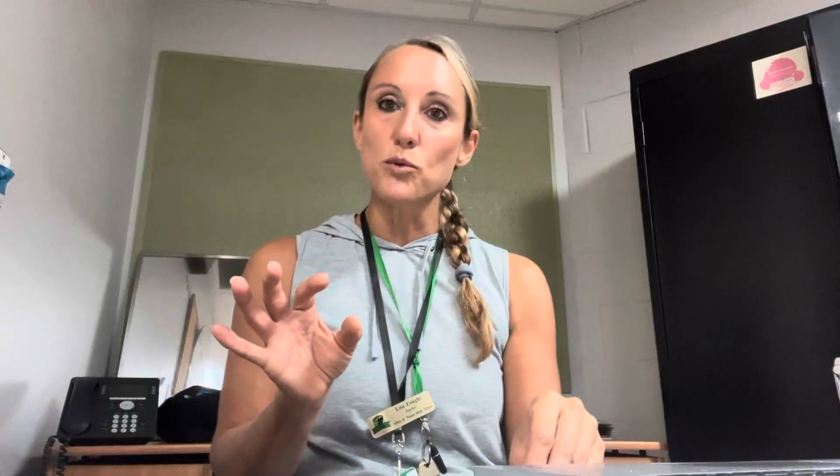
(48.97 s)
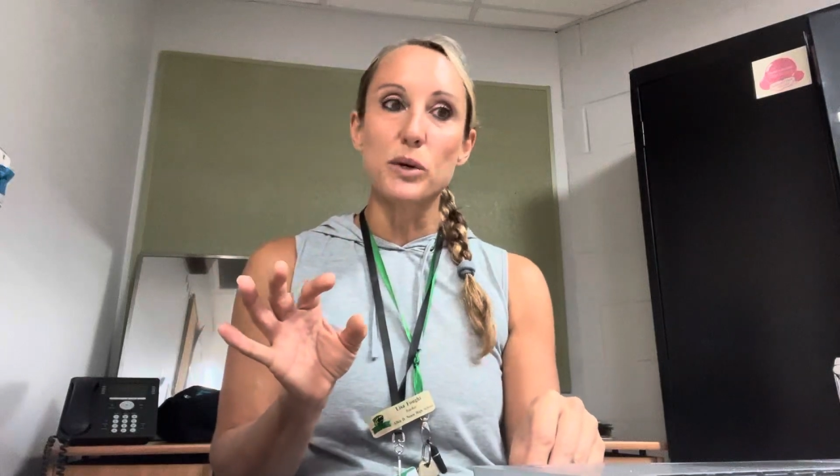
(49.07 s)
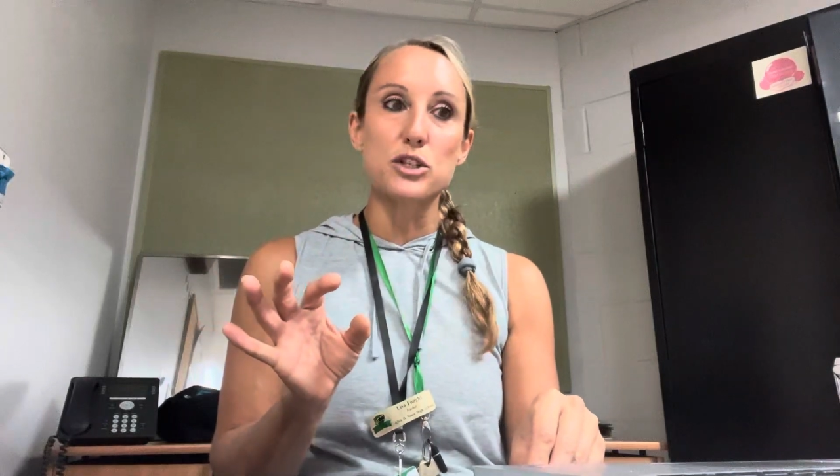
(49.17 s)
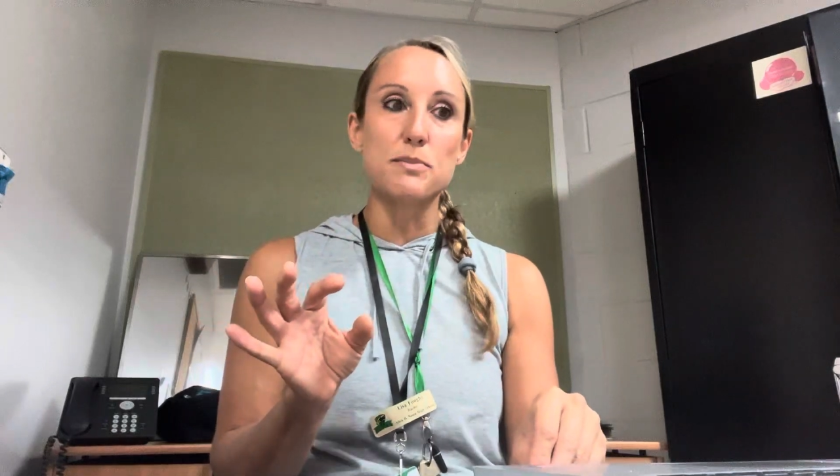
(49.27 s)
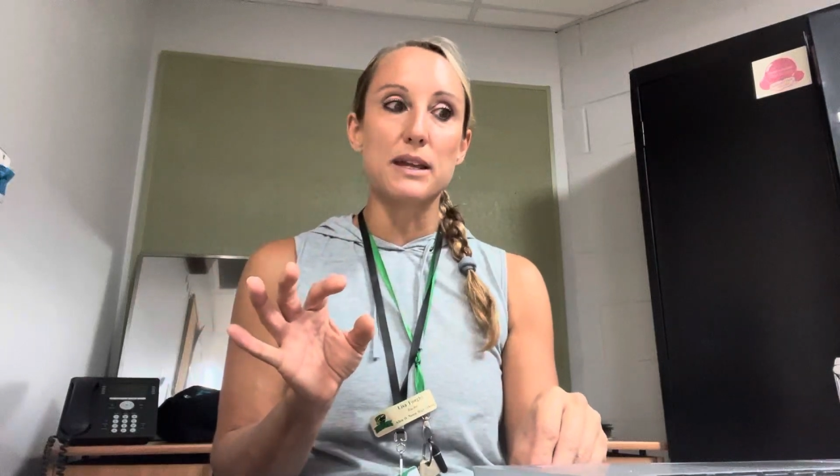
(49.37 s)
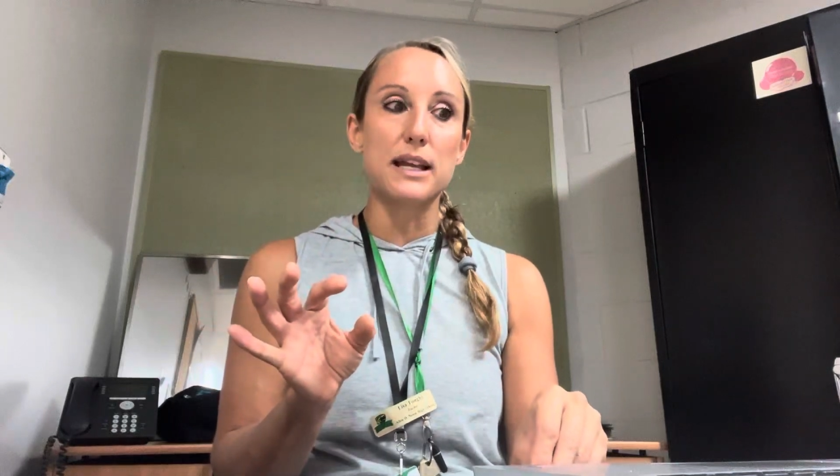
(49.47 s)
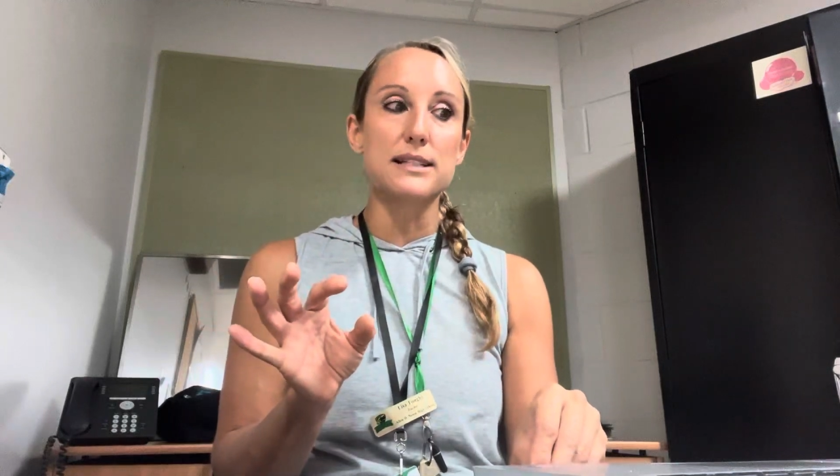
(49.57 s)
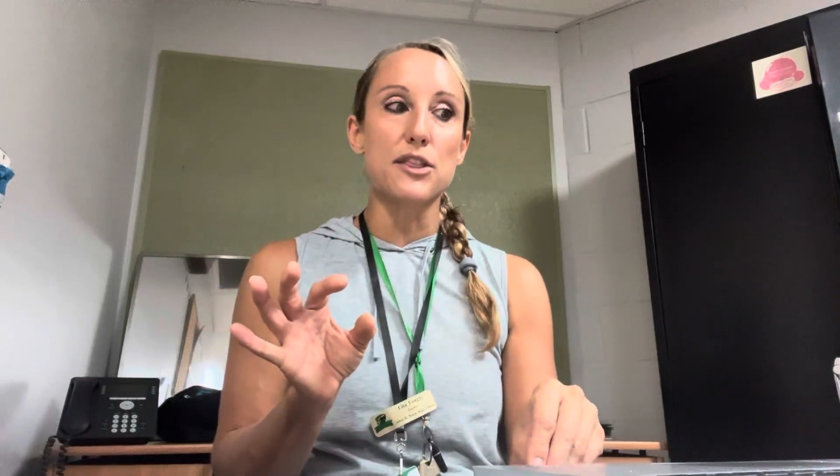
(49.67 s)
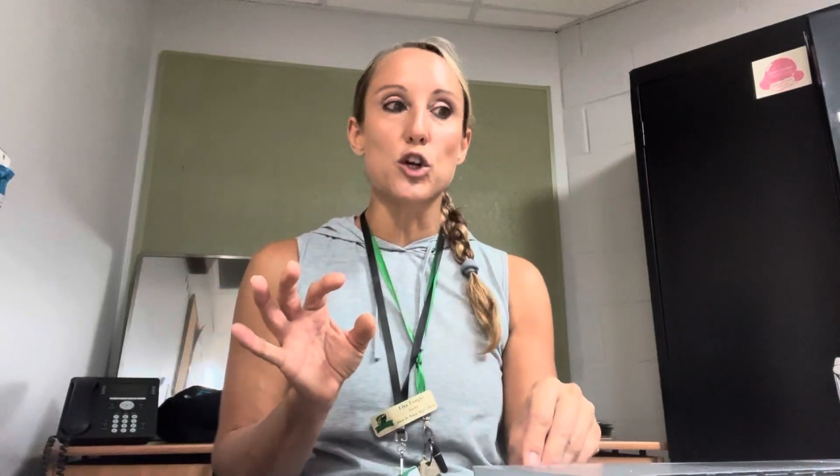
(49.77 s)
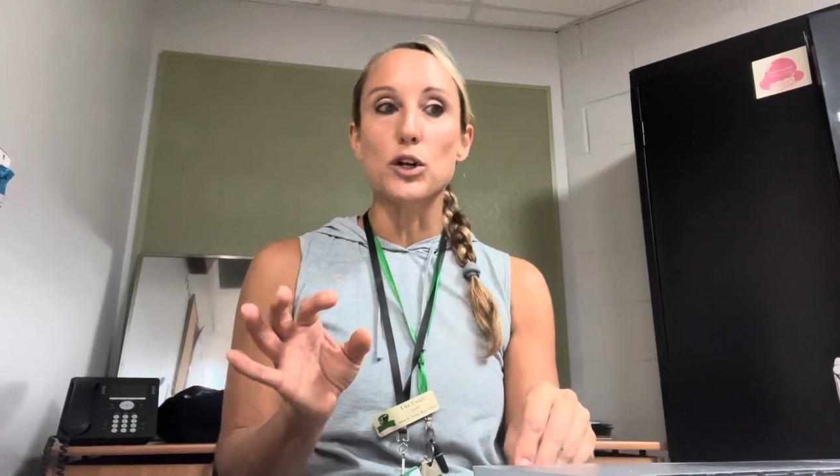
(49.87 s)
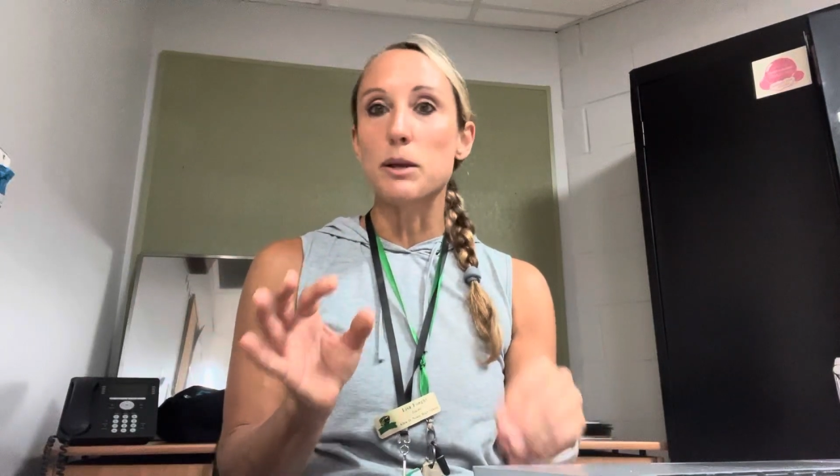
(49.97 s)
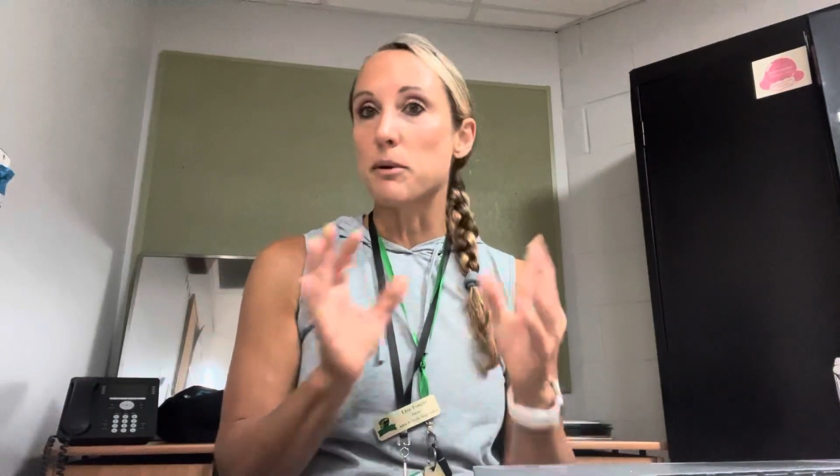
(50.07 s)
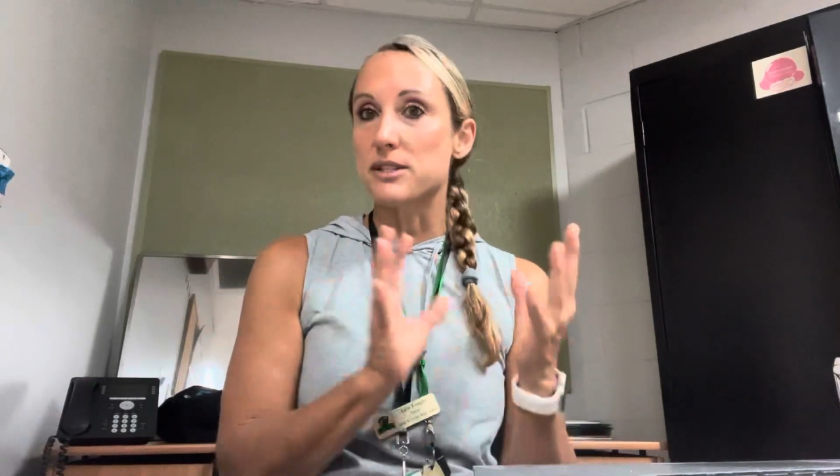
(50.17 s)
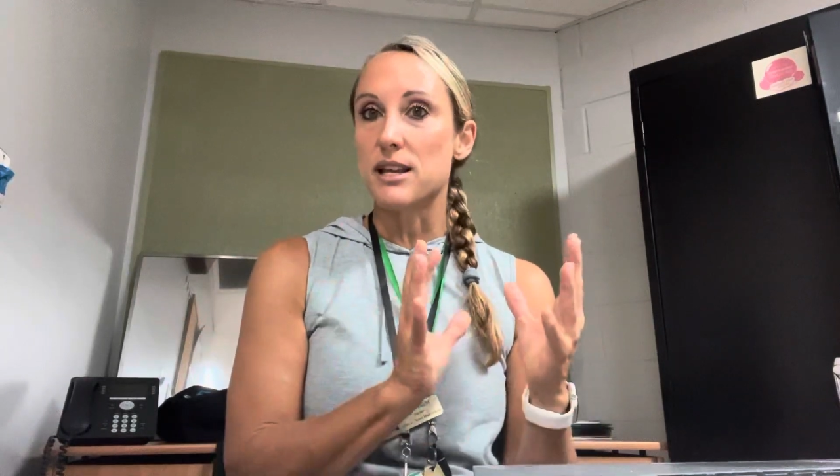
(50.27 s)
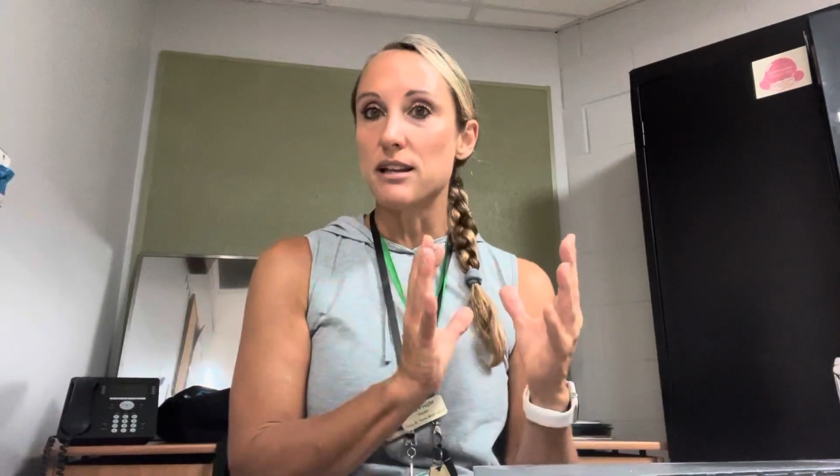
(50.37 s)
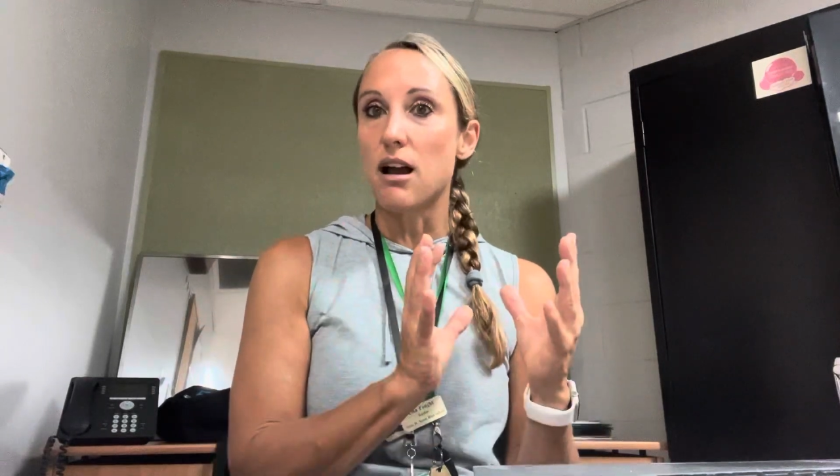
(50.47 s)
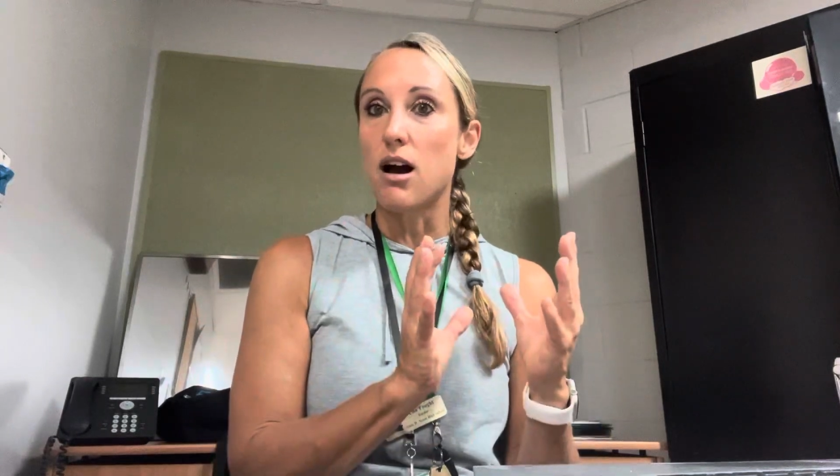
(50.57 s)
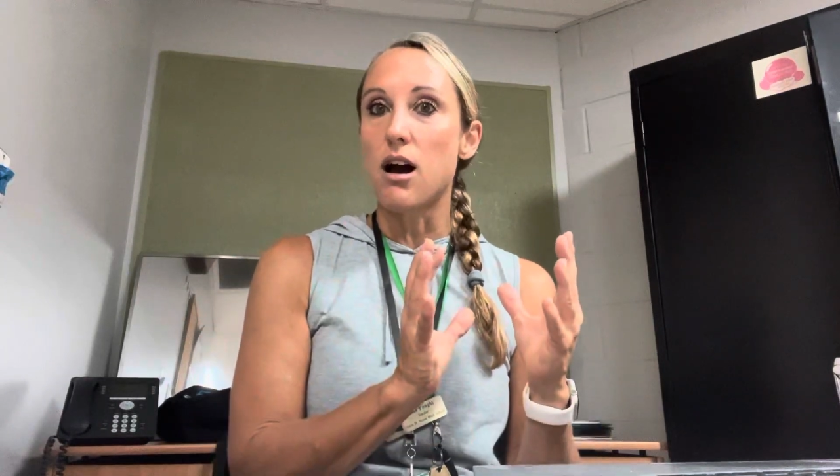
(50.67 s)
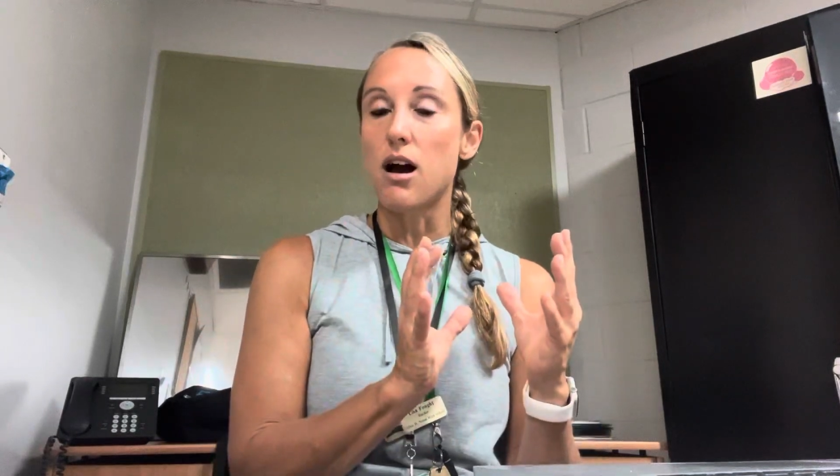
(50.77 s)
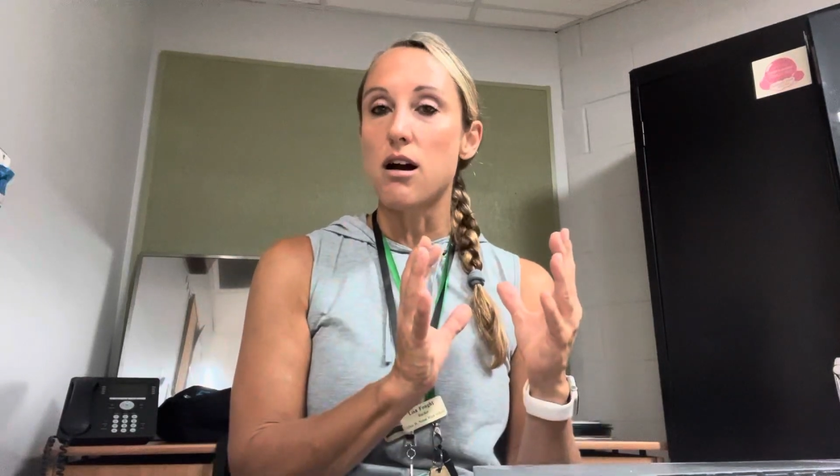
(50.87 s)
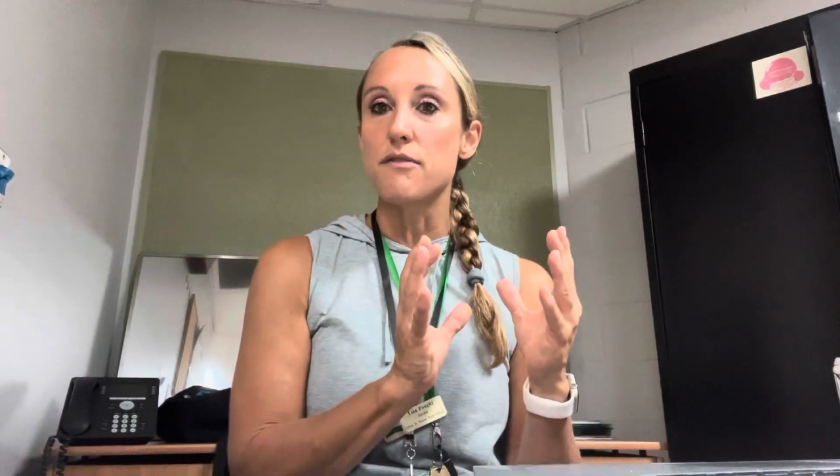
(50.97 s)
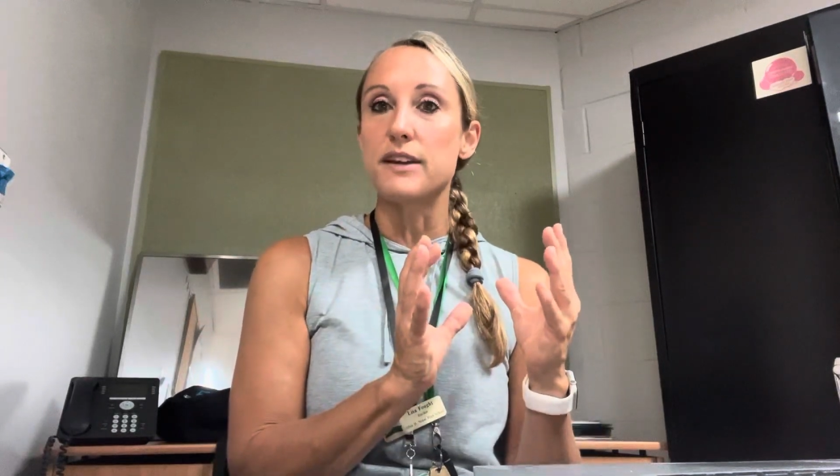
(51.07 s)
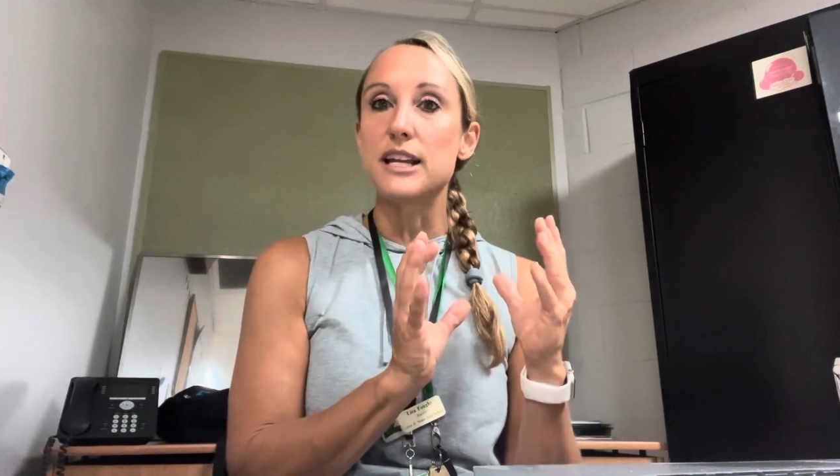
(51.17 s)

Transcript: which means 30% of